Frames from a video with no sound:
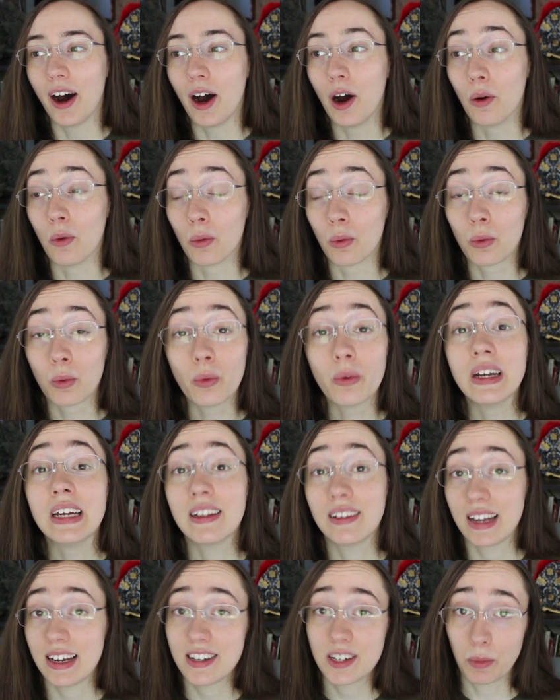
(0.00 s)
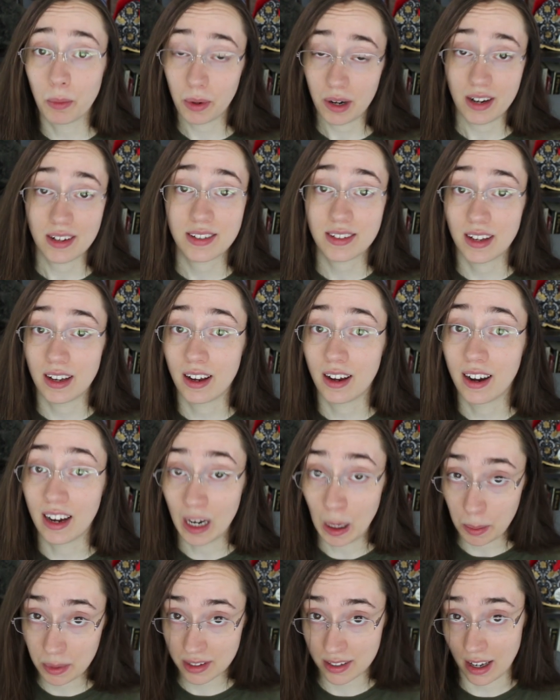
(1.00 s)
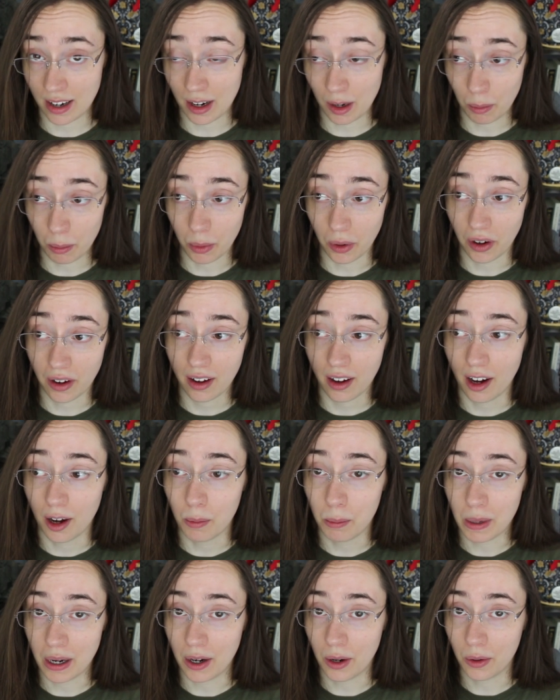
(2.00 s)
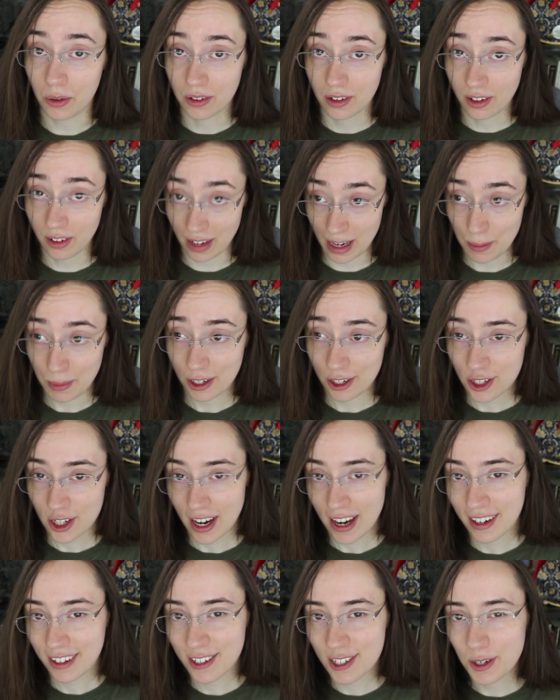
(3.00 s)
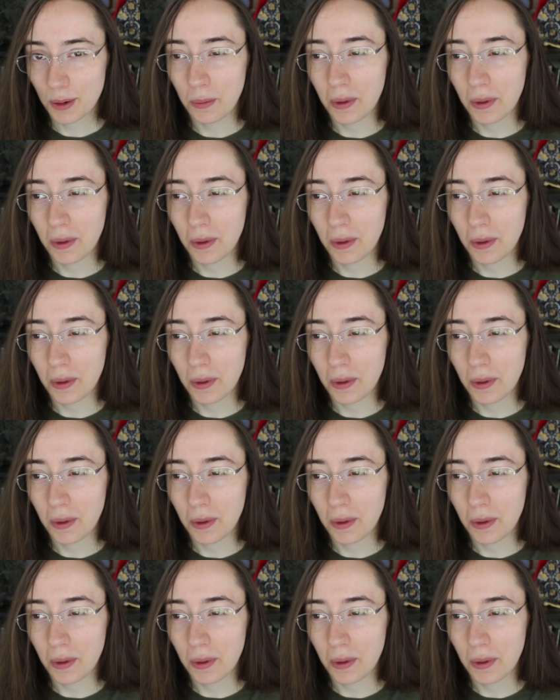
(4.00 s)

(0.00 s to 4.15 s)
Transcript: a really depressing and upsetting book about climate change